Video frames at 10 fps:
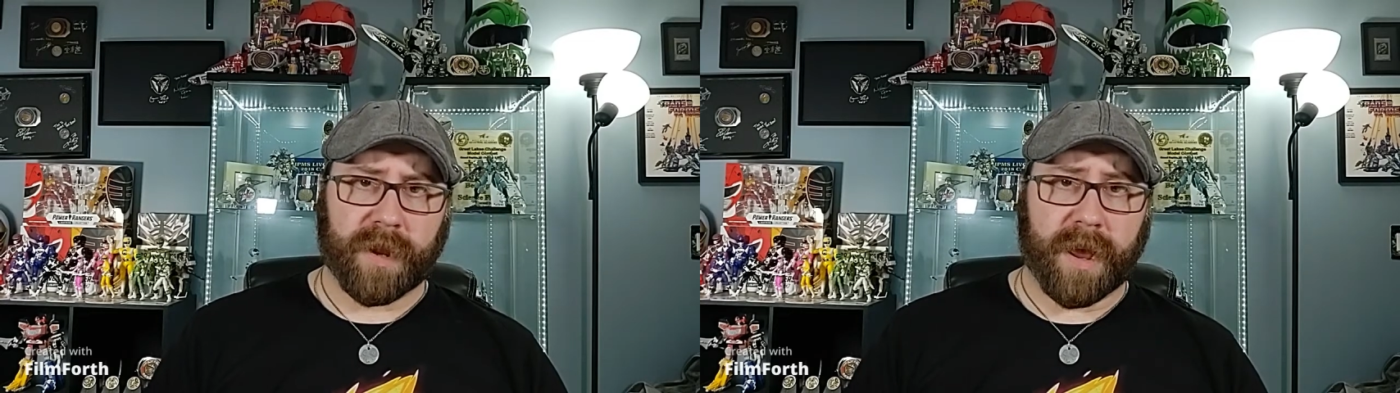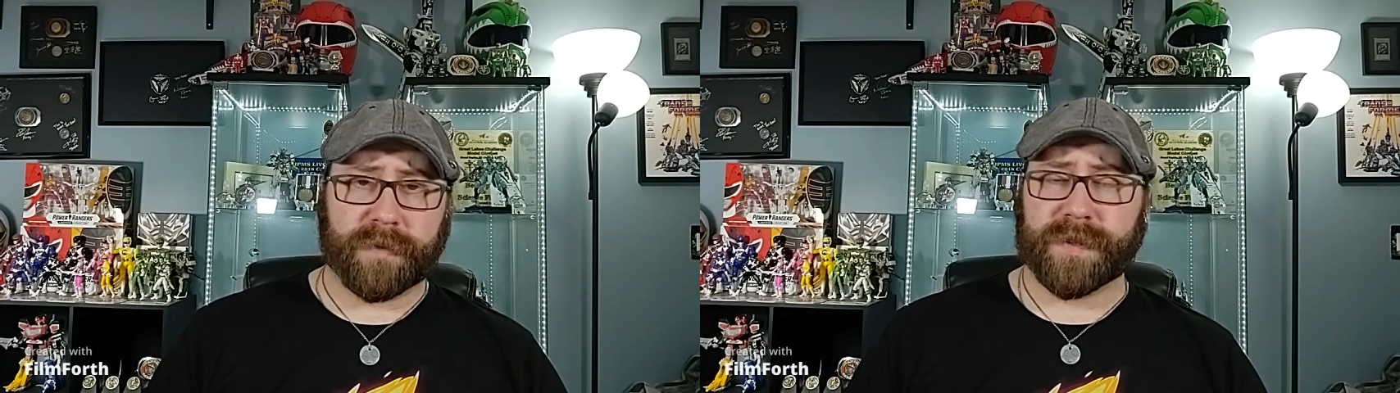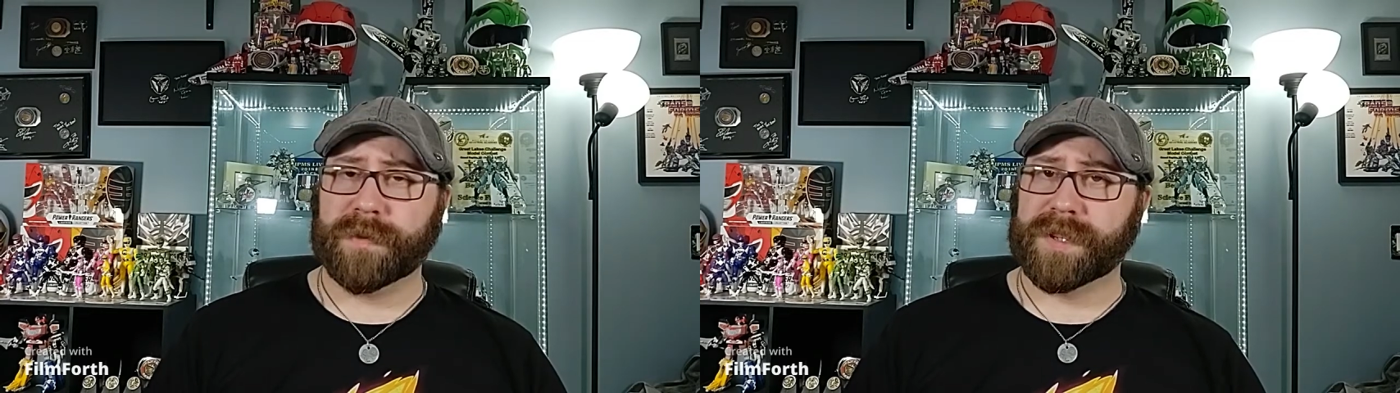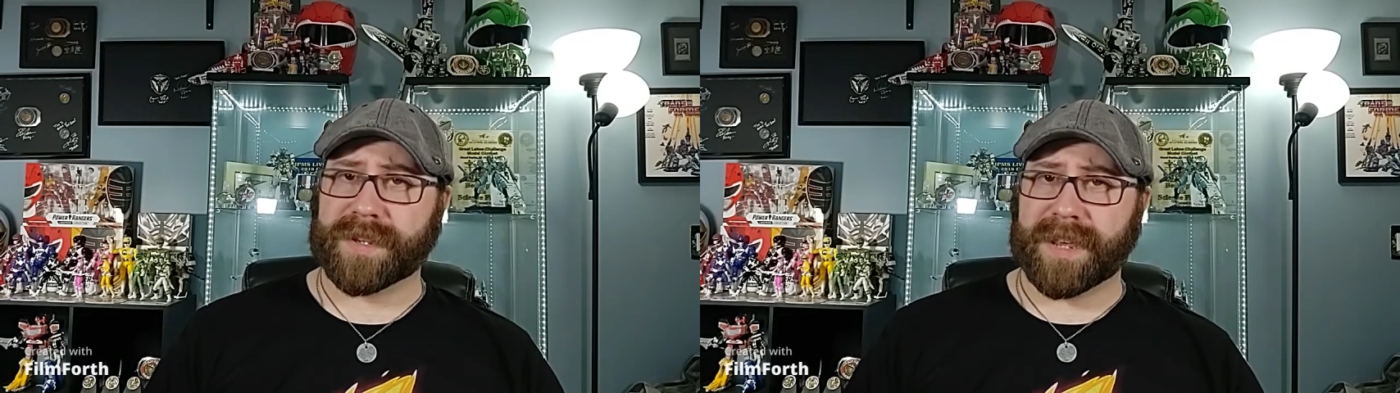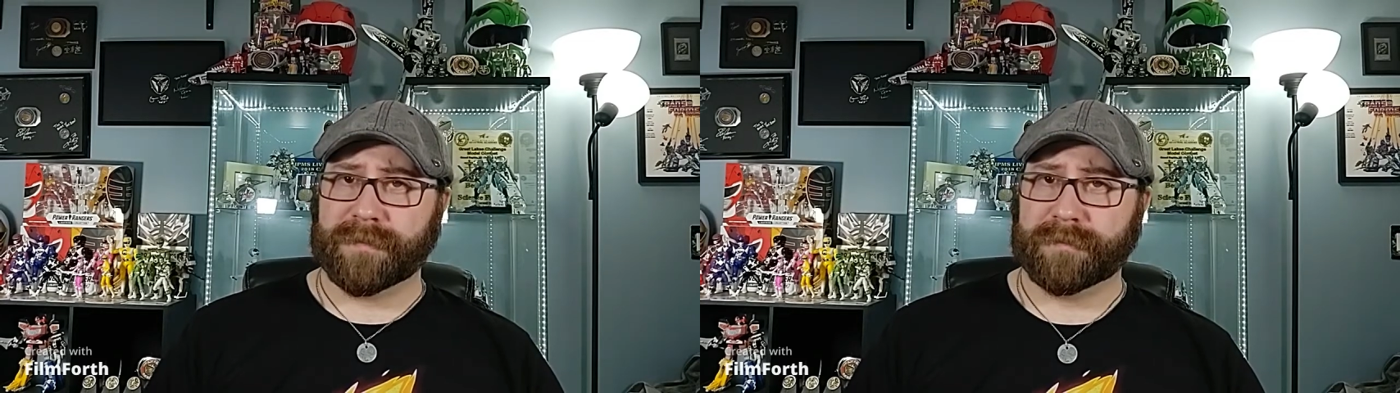I was doing this
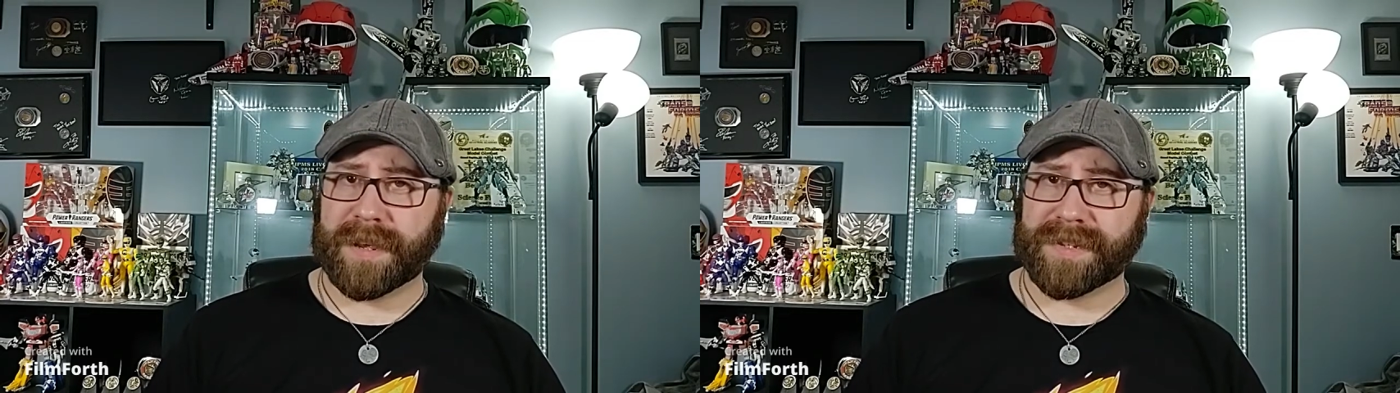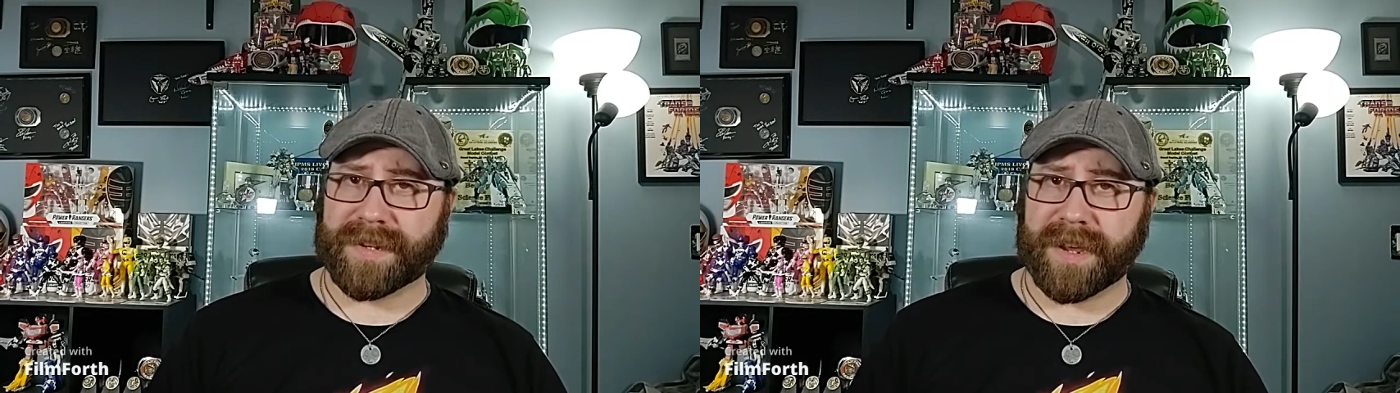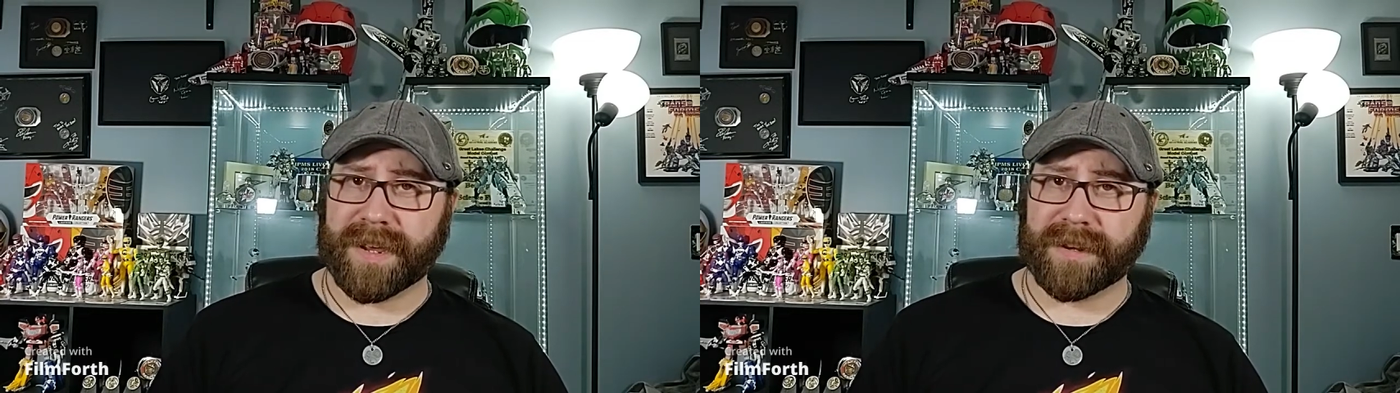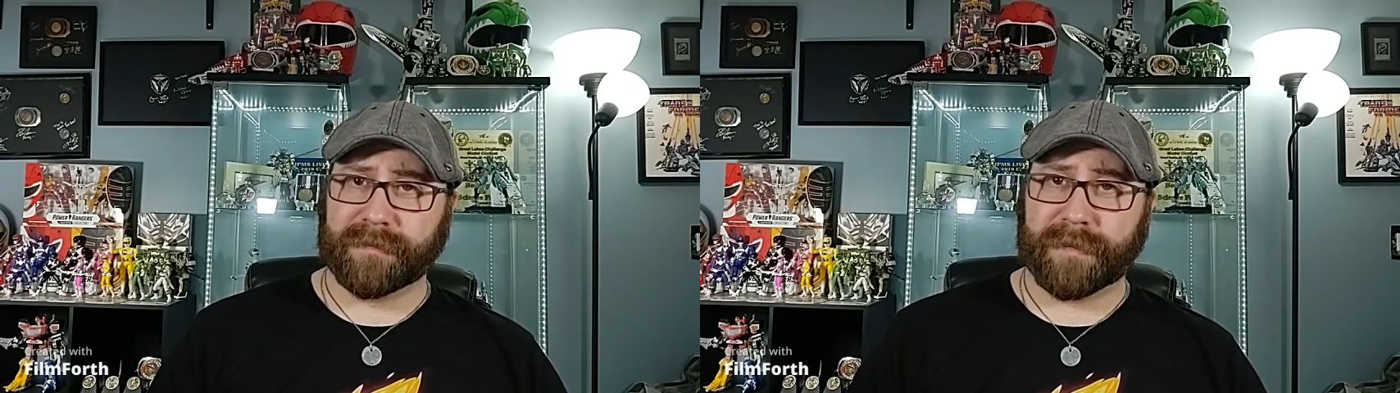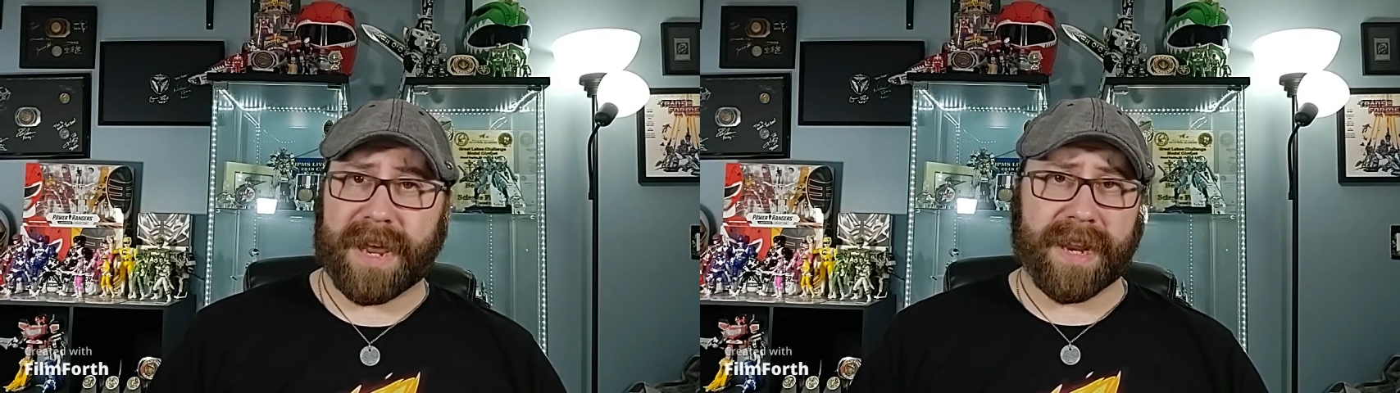based
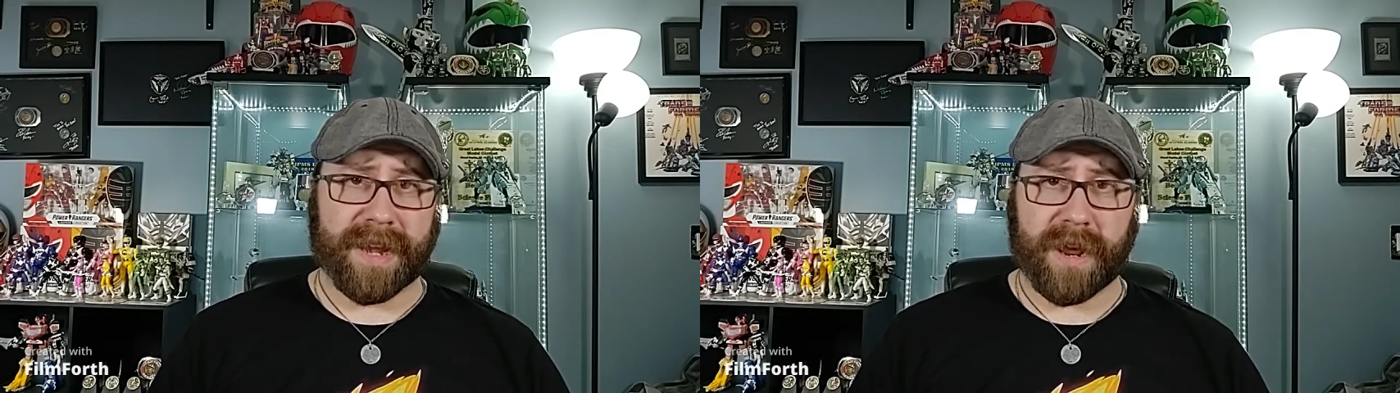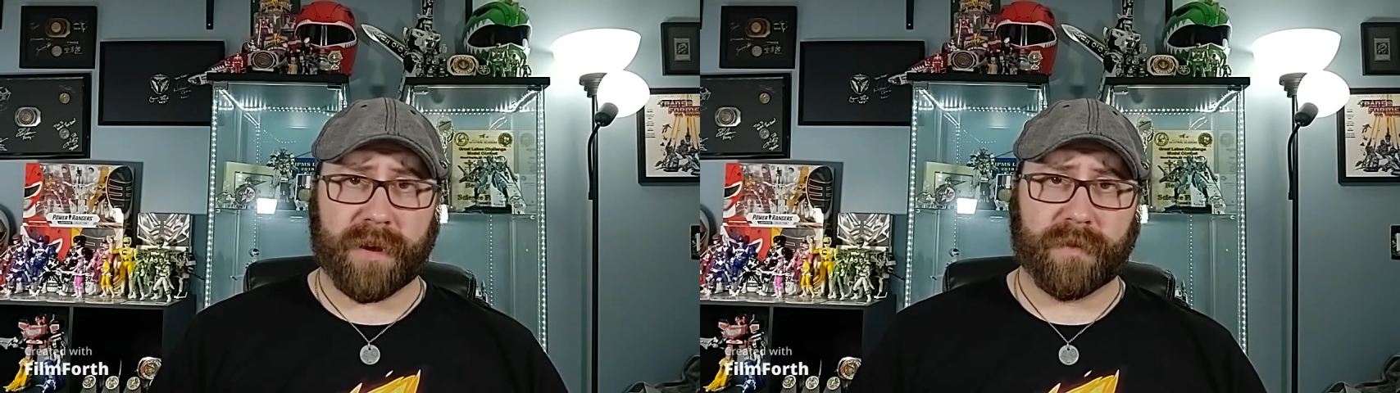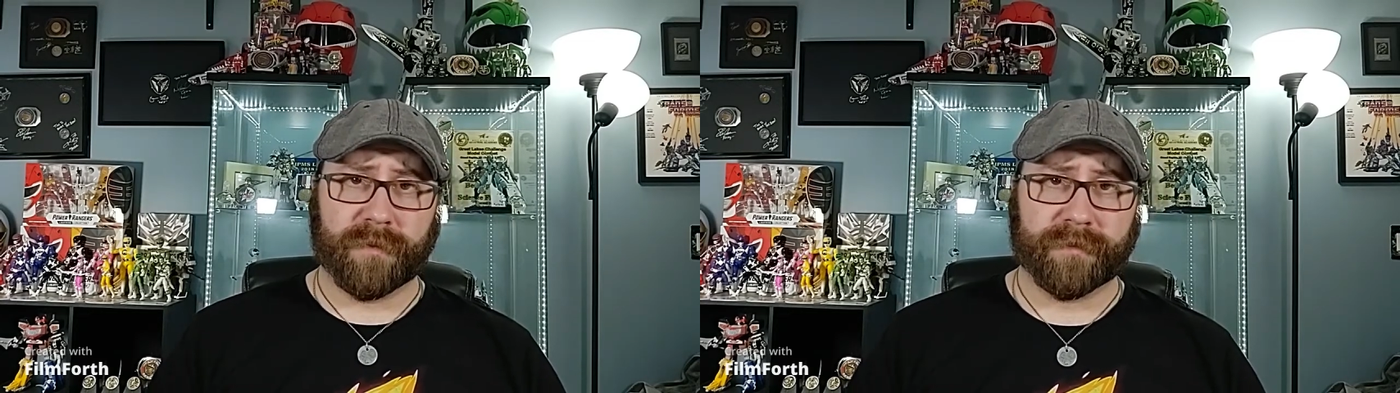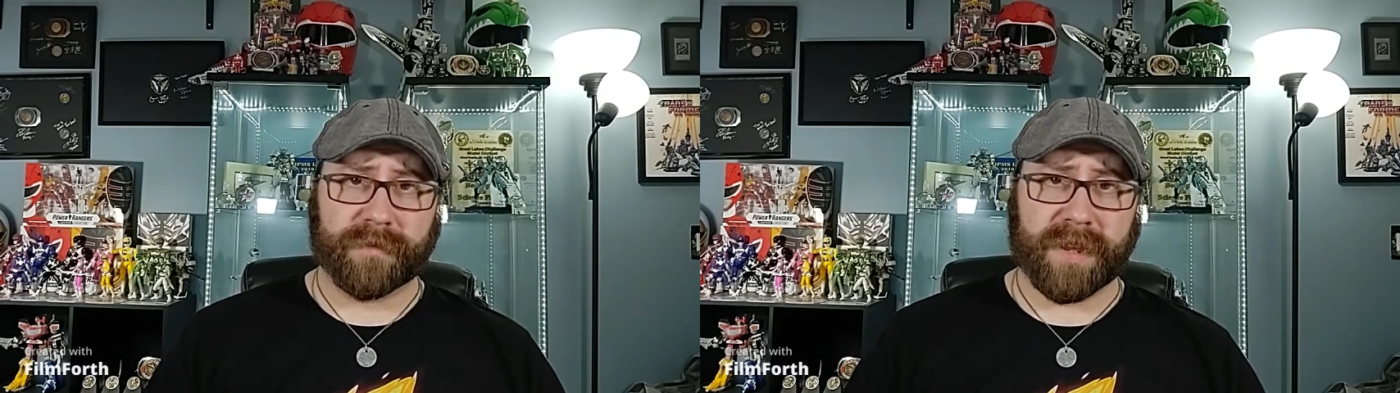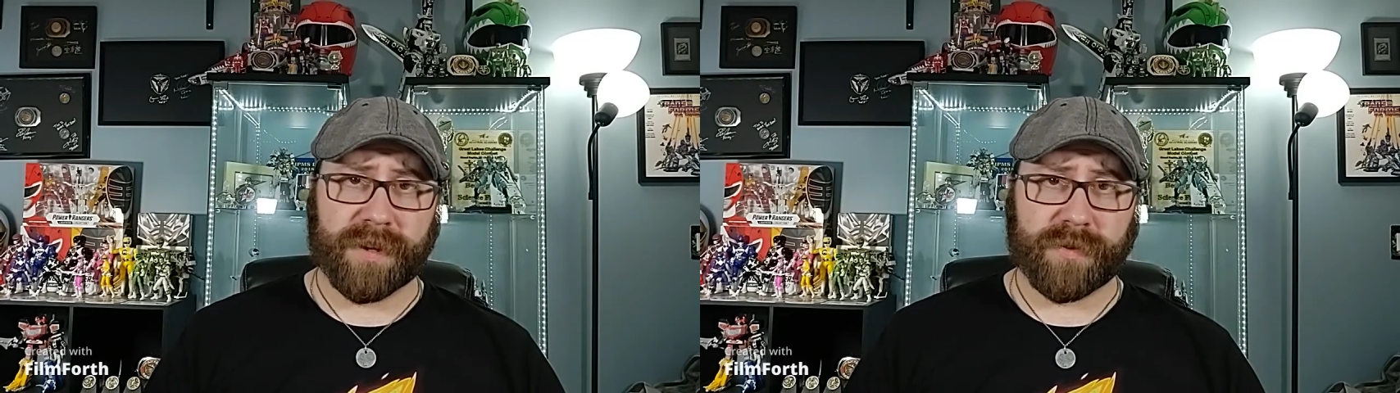on buy it now
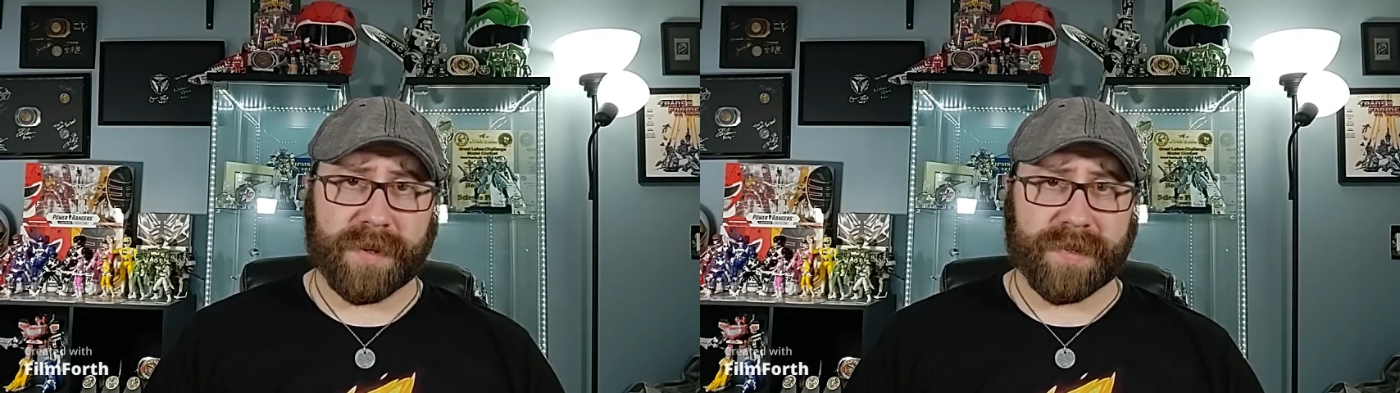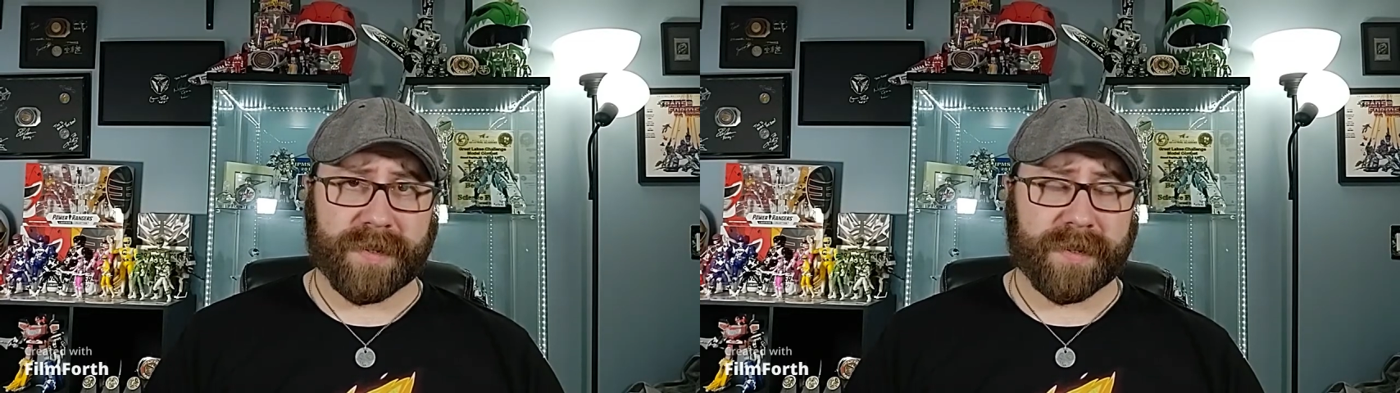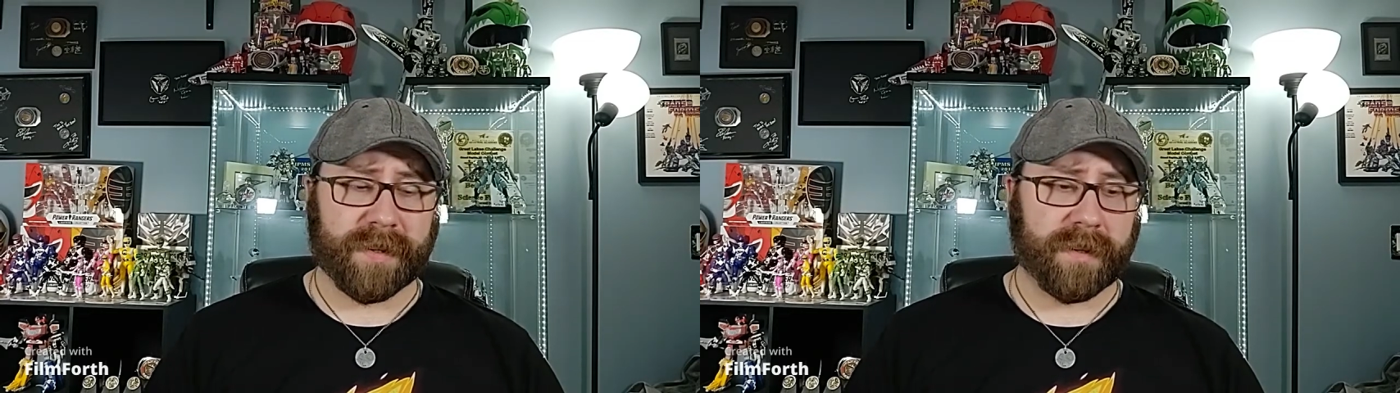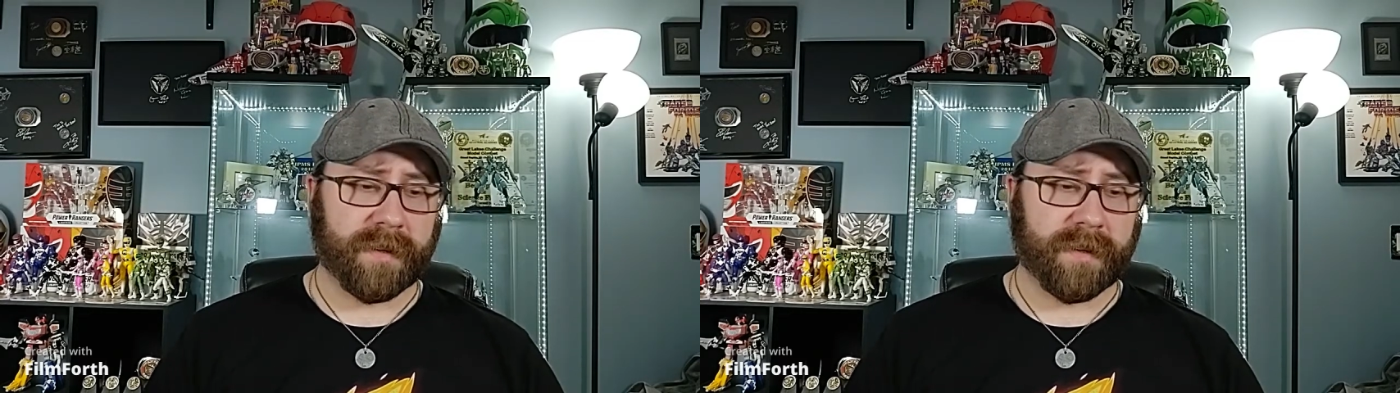interest.